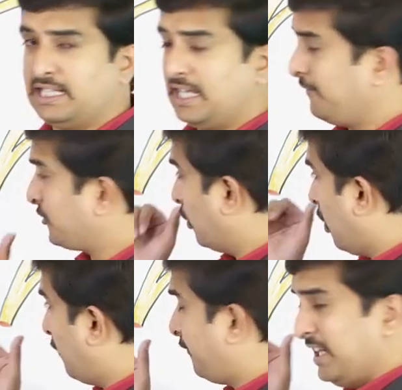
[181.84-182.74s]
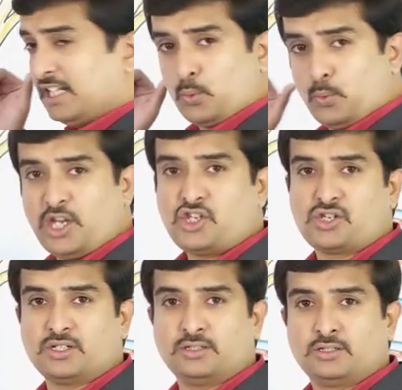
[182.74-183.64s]
gives off
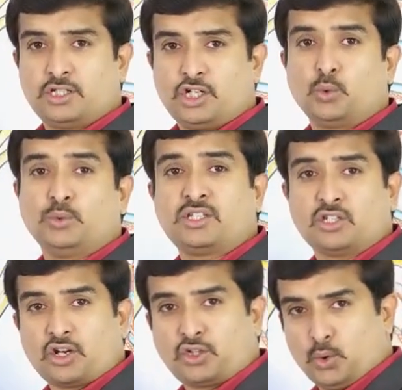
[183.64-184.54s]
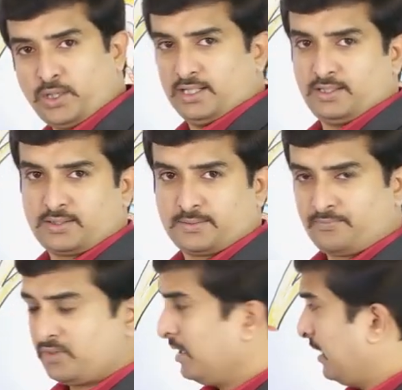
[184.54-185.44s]
innervation to the sartorius,
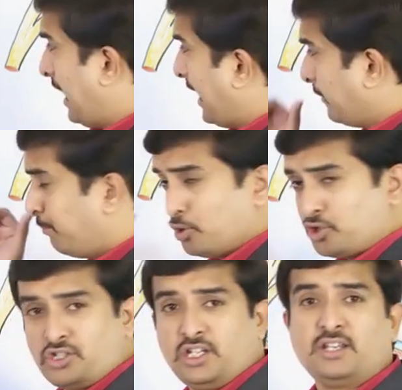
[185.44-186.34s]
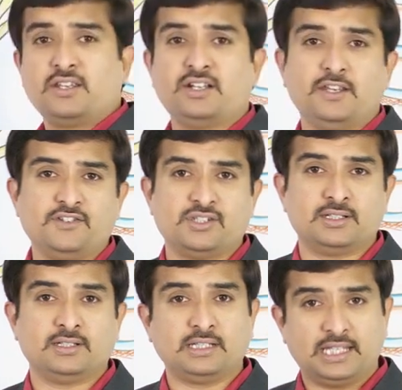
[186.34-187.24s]
and the posterior
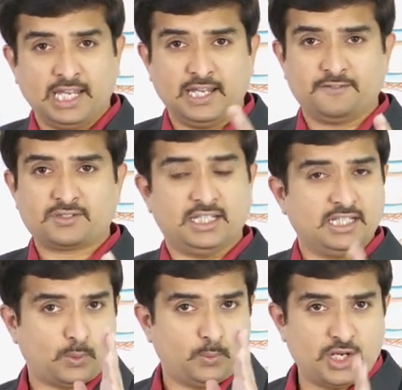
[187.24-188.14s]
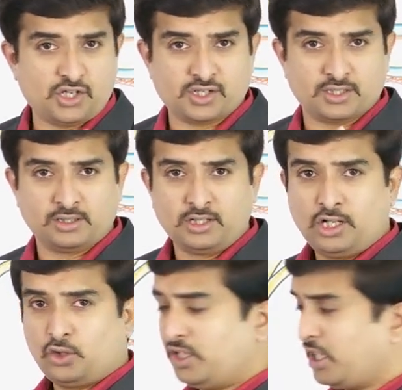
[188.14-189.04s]
division gives innervation
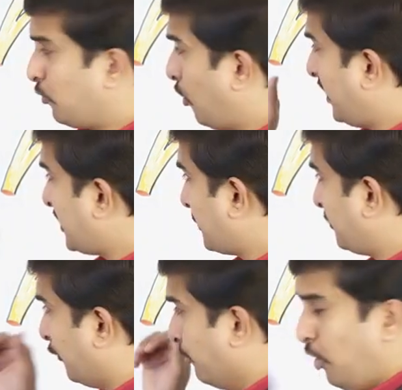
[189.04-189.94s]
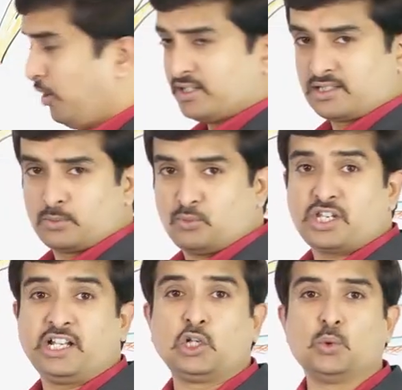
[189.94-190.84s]
to the quadriceps femoris,
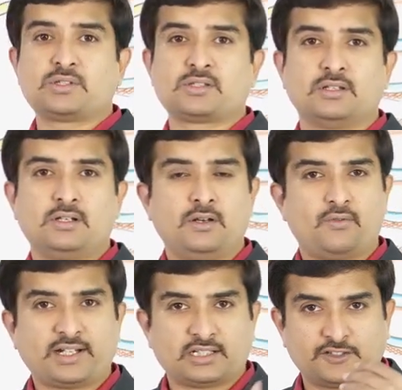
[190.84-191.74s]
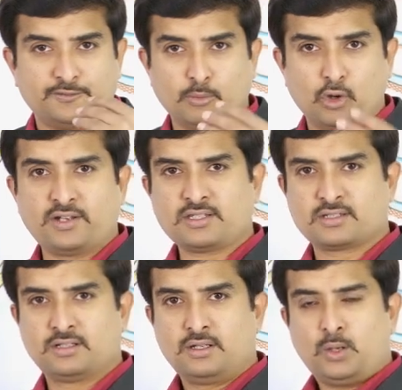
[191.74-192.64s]
which includes rectus
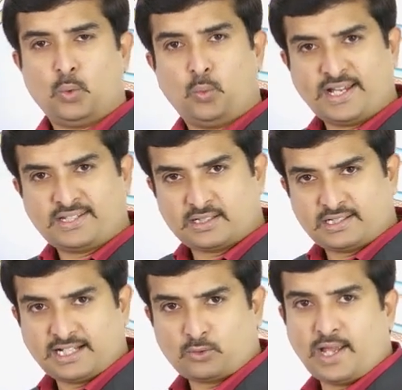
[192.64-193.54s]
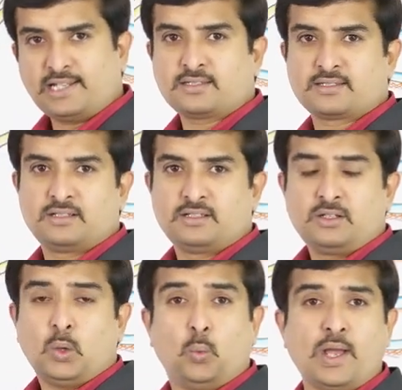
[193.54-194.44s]
femoris, vastus lateralis,
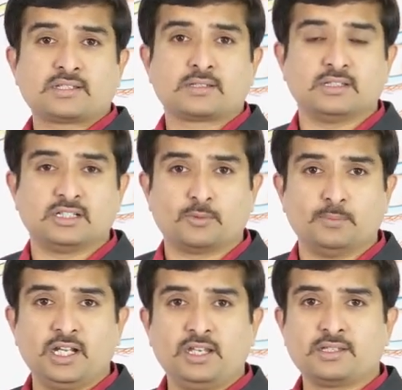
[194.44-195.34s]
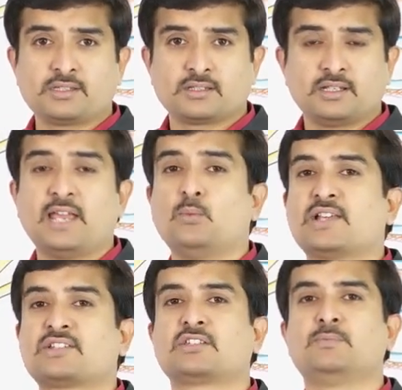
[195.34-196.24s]
vastus intermedius and
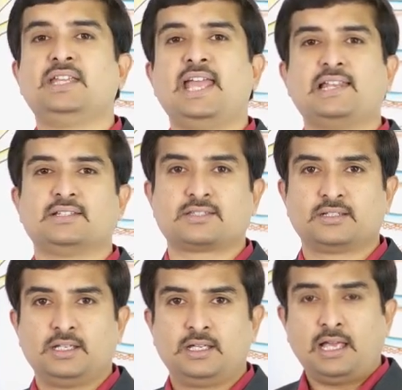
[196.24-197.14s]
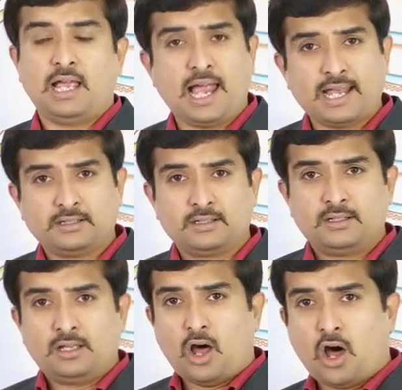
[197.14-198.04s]
vastus medialis. And
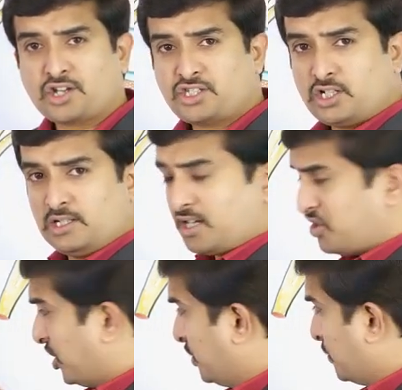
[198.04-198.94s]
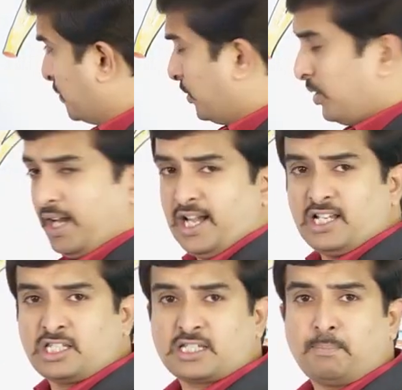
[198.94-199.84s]
articular genu, it
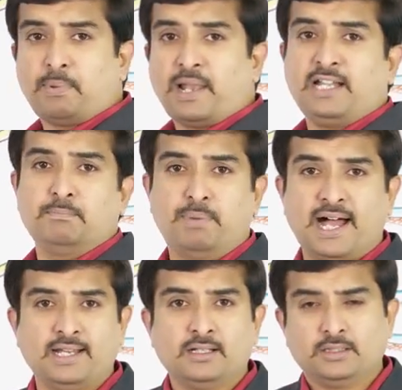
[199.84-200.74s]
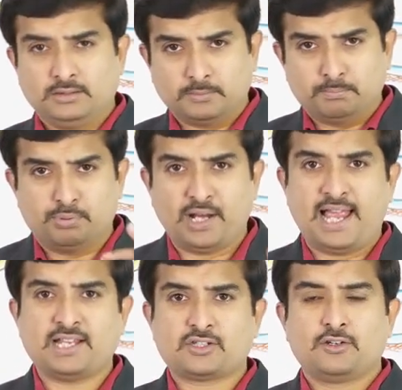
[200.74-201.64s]
is supplied by the
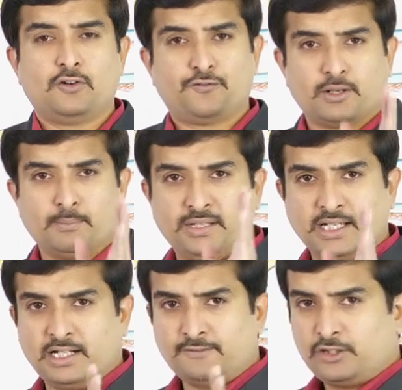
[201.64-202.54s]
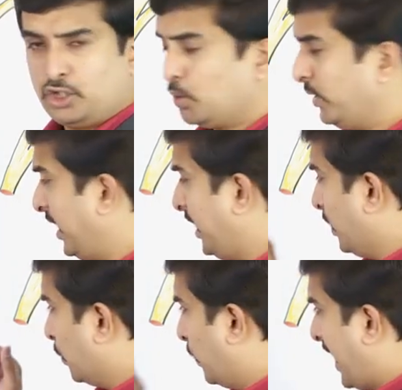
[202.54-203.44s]
branch from nerve to the
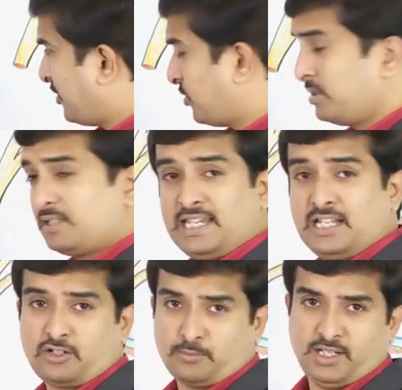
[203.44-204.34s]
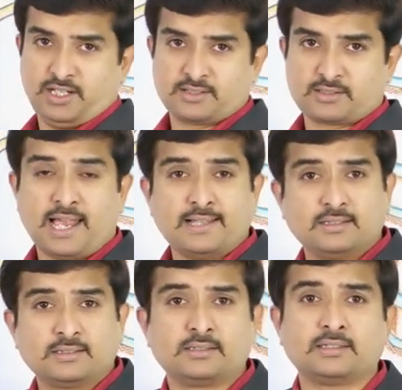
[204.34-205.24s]
vastus intermedius,
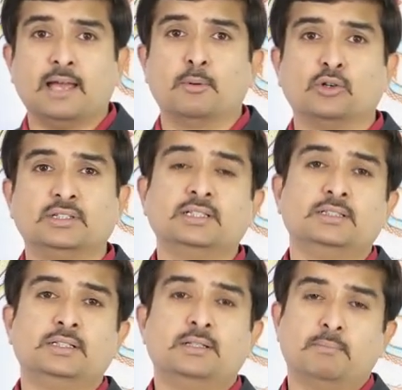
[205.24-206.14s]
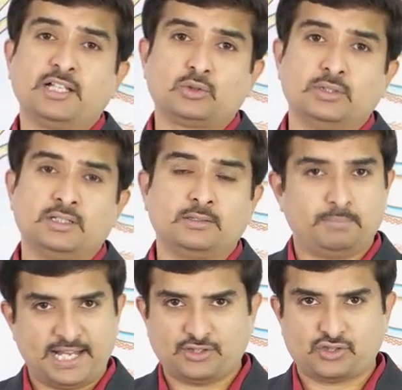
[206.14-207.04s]
and this is about the muscular
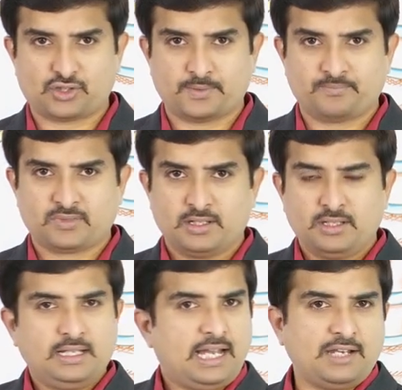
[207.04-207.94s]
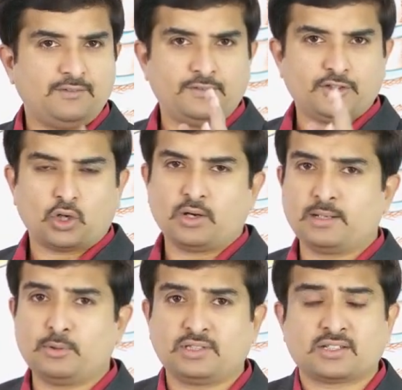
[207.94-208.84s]
branch. And when we talk
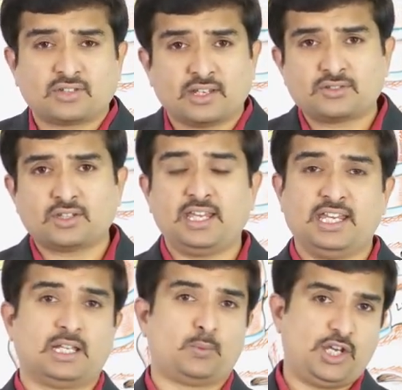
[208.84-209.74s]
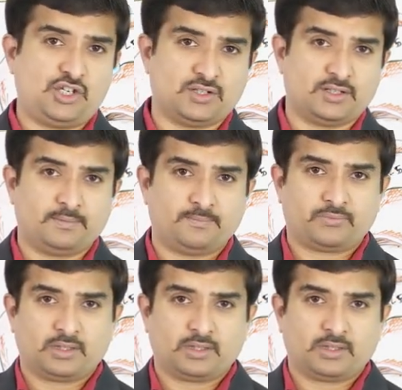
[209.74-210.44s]
about the sensory innervation,